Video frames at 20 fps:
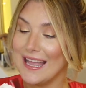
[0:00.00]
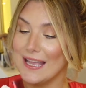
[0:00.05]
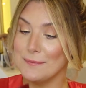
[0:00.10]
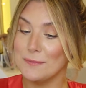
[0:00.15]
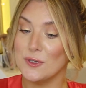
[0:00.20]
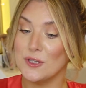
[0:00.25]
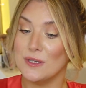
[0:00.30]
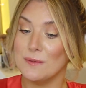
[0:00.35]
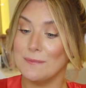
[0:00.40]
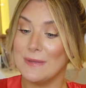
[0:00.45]

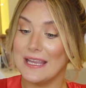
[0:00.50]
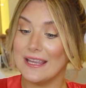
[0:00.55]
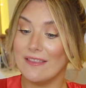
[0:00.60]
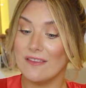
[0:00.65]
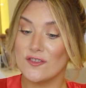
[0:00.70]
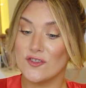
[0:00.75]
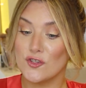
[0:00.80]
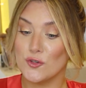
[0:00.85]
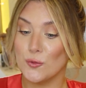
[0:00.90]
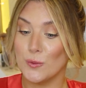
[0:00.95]
I'm gonna make
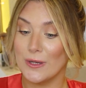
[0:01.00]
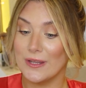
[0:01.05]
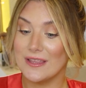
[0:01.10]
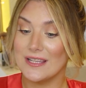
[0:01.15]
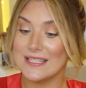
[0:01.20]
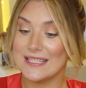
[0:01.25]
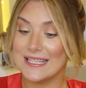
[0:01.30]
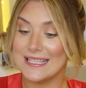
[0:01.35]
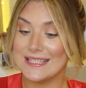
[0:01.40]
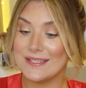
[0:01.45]
sure
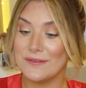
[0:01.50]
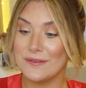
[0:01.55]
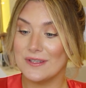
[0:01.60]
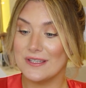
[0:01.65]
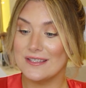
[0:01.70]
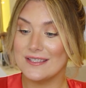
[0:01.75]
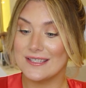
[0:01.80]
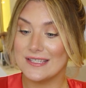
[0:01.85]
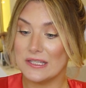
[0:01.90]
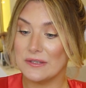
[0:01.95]
this is
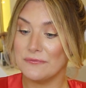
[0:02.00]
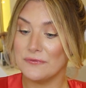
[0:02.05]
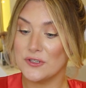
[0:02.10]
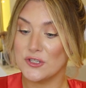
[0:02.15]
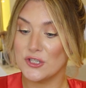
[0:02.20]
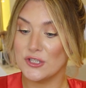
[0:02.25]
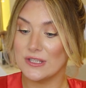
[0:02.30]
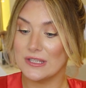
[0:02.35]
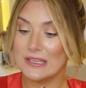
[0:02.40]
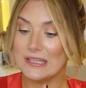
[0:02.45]

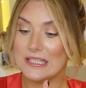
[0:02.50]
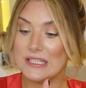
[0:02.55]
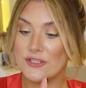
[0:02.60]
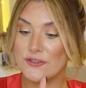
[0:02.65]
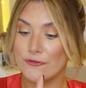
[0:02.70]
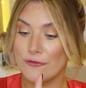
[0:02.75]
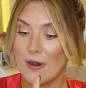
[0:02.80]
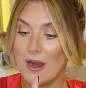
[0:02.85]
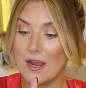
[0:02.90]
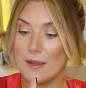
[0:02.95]
sufficiently
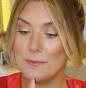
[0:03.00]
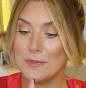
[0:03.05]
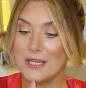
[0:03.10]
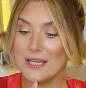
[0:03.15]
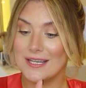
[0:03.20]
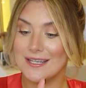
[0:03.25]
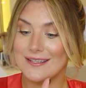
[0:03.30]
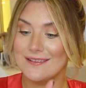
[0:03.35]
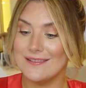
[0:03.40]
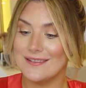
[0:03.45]
dry
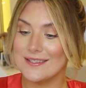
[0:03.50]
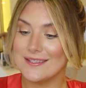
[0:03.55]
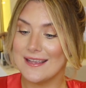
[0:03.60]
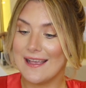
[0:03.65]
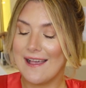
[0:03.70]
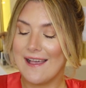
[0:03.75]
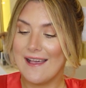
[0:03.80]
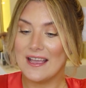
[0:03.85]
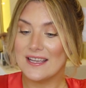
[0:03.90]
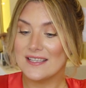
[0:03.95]
because
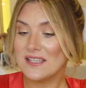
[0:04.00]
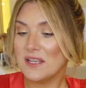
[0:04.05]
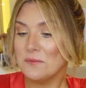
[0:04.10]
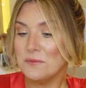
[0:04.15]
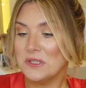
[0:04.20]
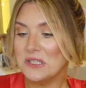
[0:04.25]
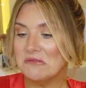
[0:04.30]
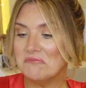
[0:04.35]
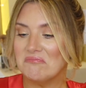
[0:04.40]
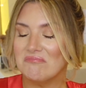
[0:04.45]
I guess I
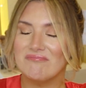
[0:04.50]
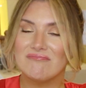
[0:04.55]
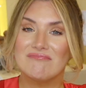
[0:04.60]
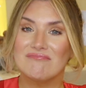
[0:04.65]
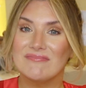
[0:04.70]
wanna